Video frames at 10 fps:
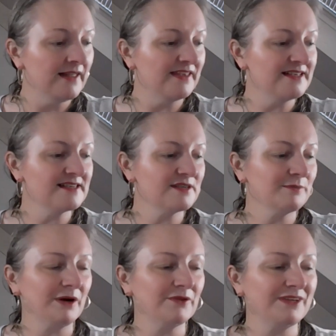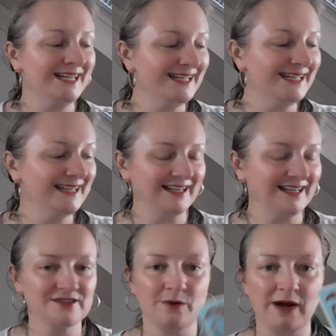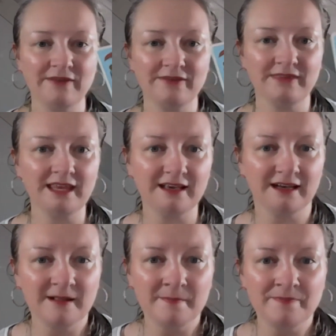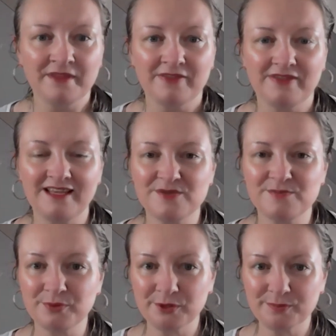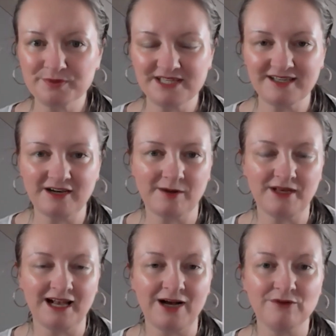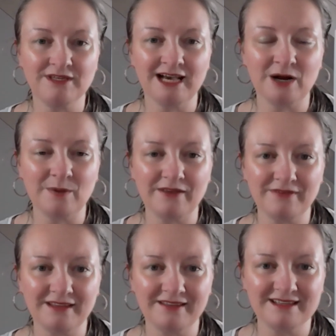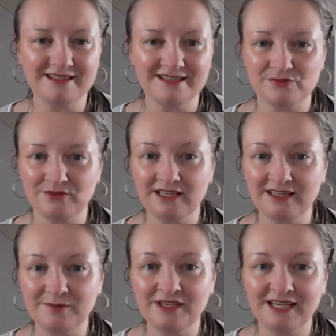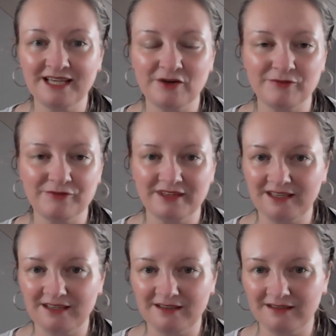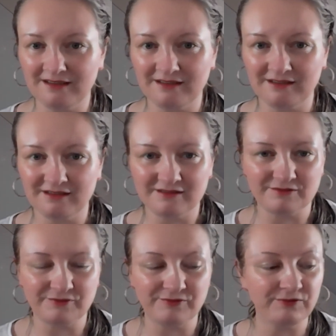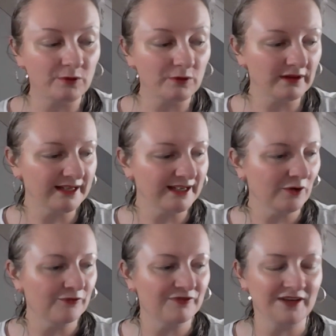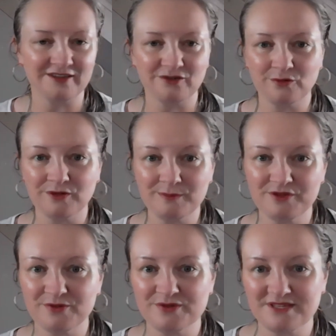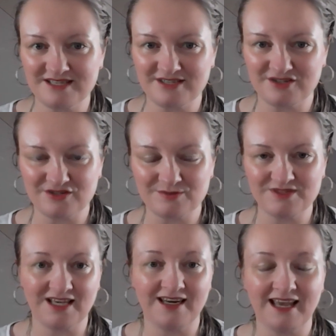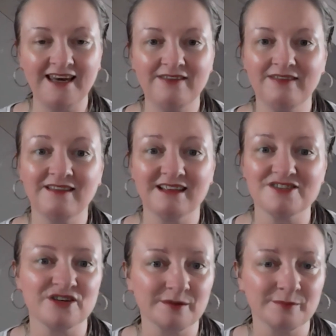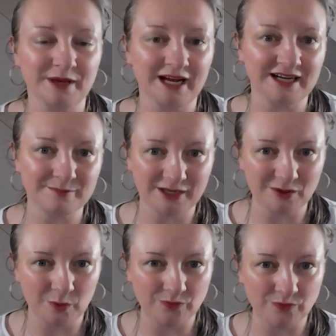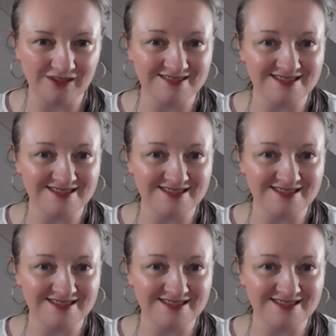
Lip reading: This is about healing. So I think things purposely coming out now, I think this is really the beginning of the falling of that crypto systems and anything that is not backed by gold and